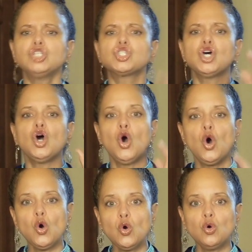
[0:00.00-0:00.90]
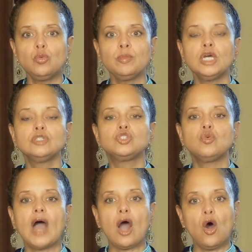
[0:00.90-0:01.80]
To whom
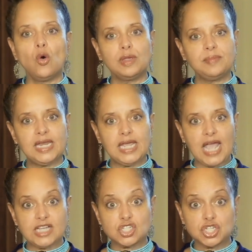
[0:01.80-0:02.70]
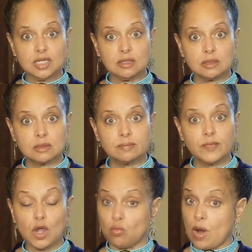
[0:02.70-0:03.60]
do I owe remediation?
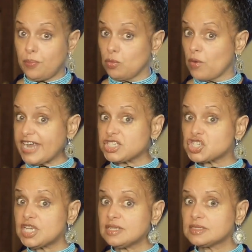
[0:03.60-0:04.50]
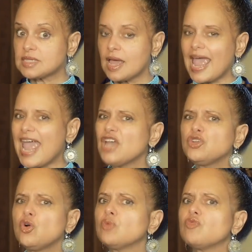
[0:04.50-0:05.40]
reparations
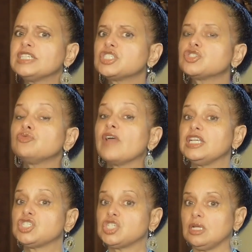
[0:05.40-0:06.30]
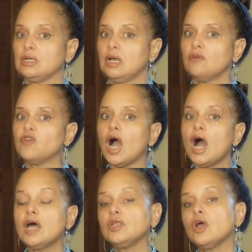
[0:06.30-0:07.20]
and or restoration for
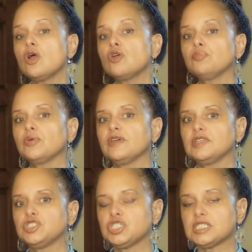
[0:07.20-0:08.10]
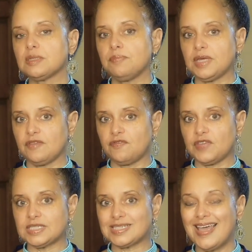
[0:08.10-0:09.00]
unearned privileges and
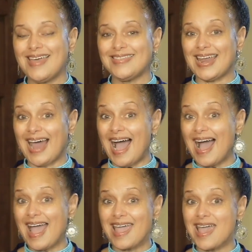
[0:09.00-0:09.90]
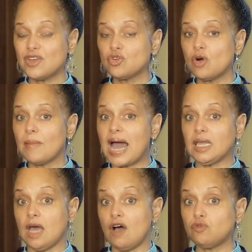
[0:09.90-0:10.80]
benefits that I and or my
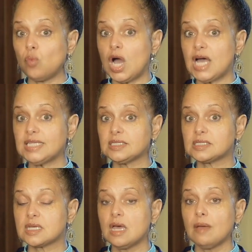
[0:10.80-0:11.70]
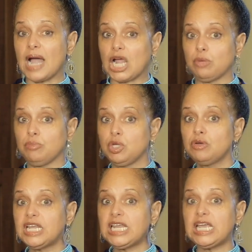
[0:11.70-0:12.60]
loved ones, my
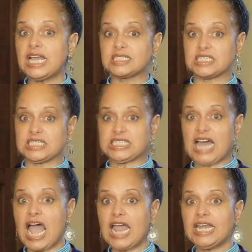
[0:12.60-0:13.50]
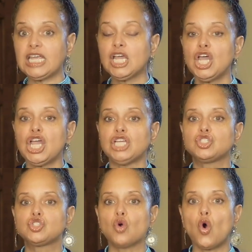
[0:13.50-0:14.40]
community and society
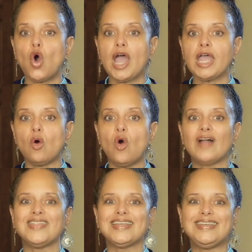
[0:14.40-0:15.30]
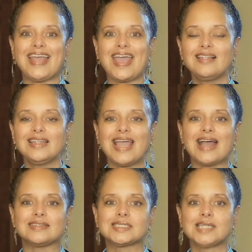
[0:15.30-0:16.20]
enjoy on the daily
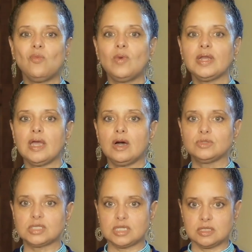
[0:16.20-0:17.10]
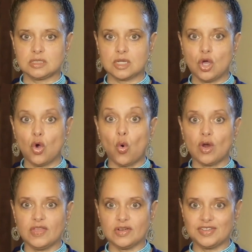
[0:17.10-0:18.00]
at someone else's
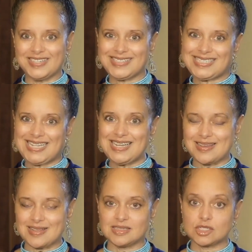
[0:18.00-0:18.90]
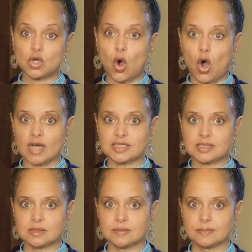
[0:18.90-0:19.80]
or their descendants' cost.